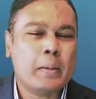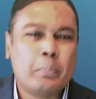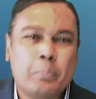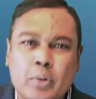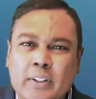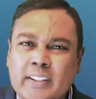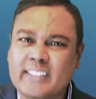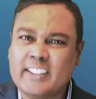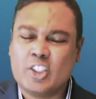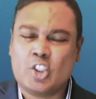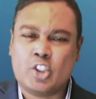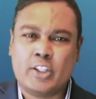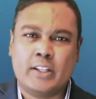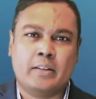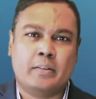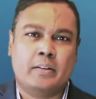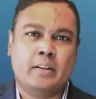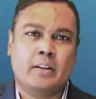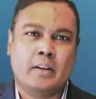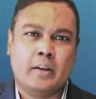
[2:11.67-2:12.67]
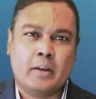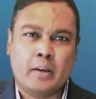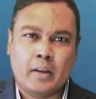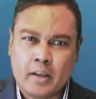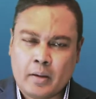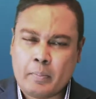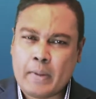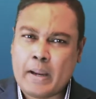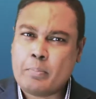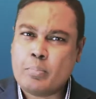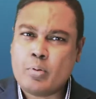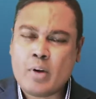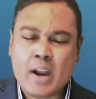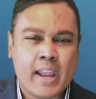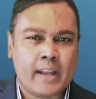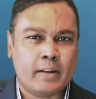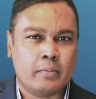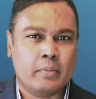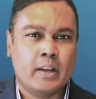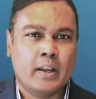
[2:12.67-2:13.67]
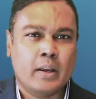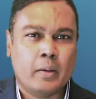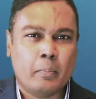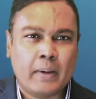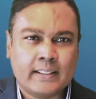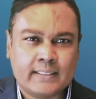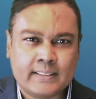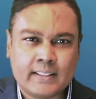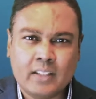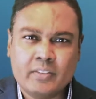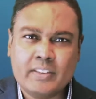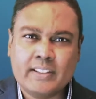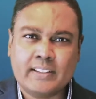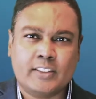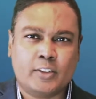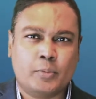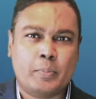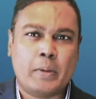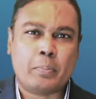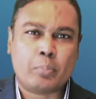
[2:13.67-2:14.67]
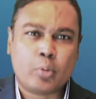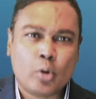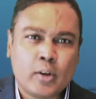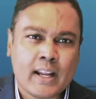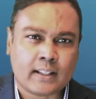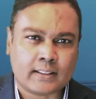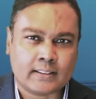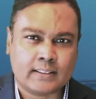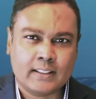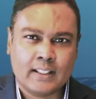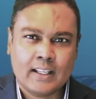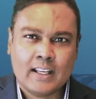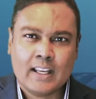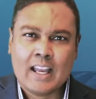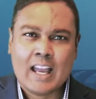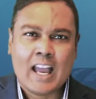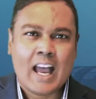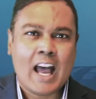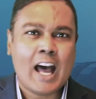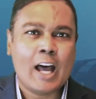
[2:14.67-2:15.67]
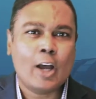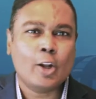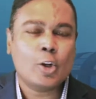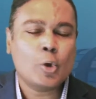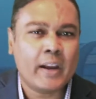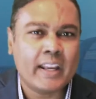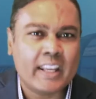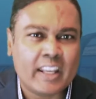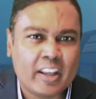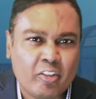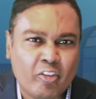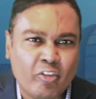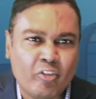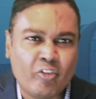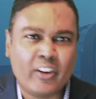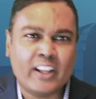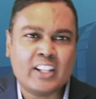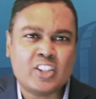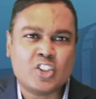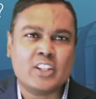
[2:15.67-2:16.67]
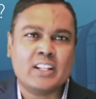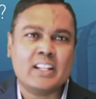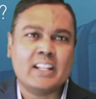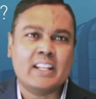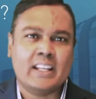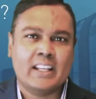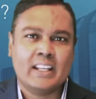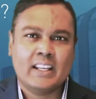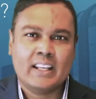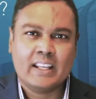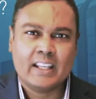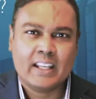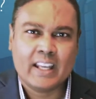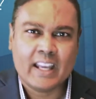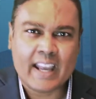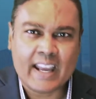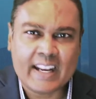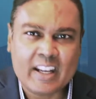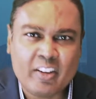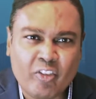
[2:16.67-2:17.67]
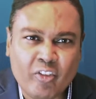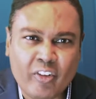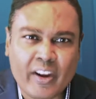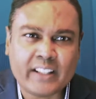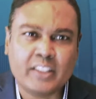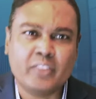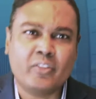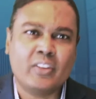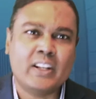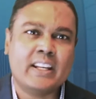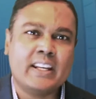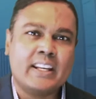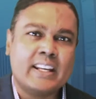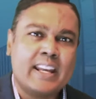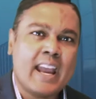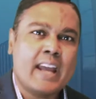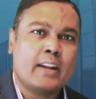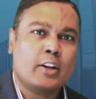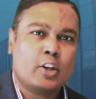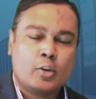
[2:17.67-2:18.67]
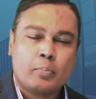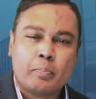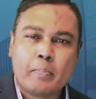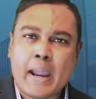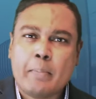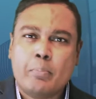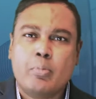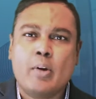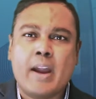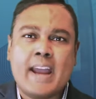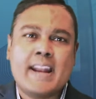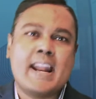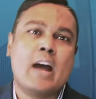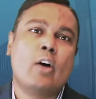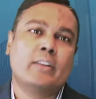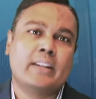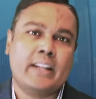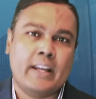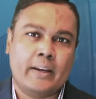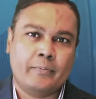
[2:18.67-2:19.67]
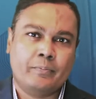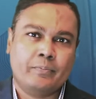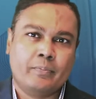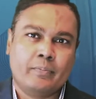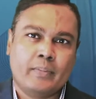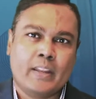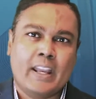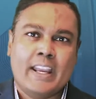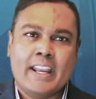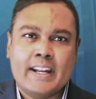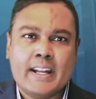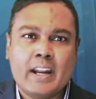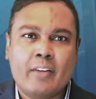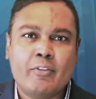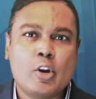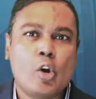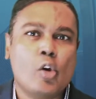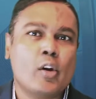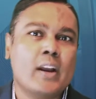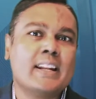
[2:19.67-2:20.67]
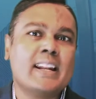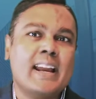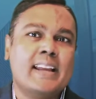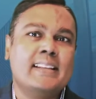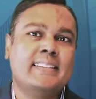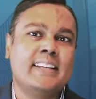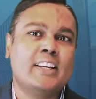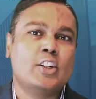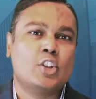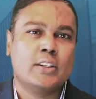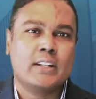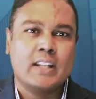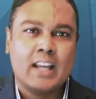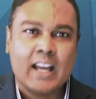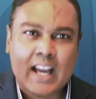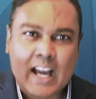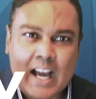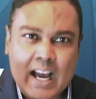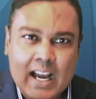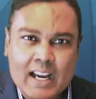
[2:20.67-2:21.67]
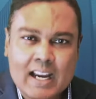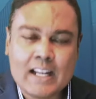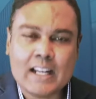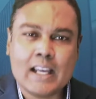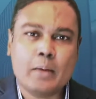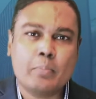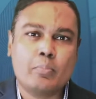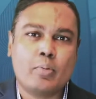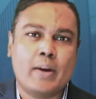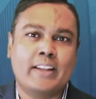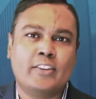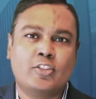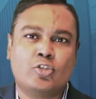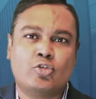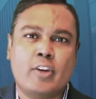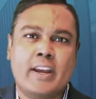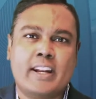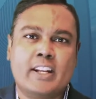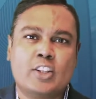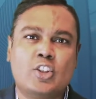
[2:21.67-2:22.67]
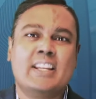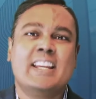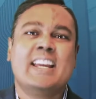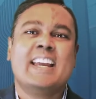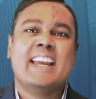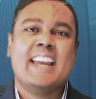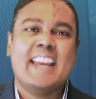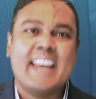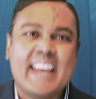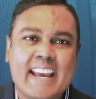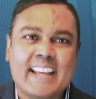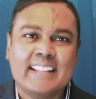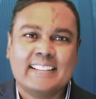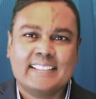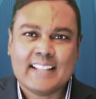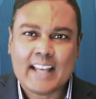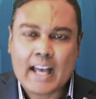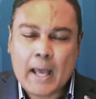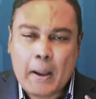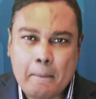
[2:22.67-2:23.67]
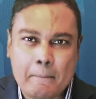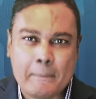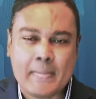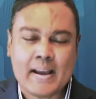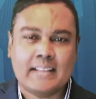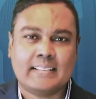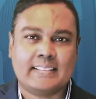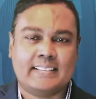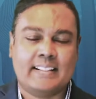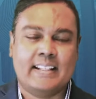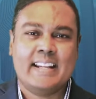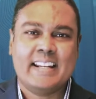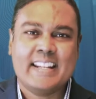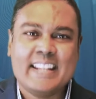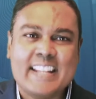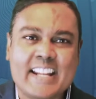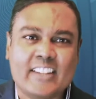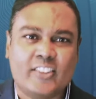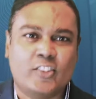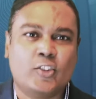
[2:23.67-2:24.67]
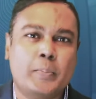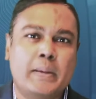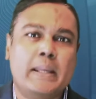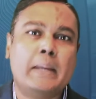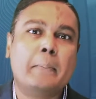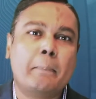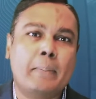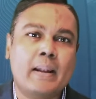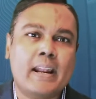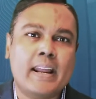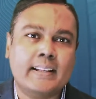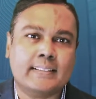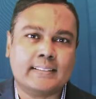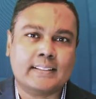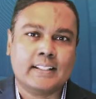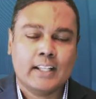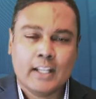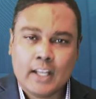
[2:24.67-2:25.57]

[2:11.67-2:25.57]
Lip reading: position my brand, my services, my products? How do I efficiently and effectively get my brand out there? In every organization, a clear brand strategy is a must and it needs to be in place.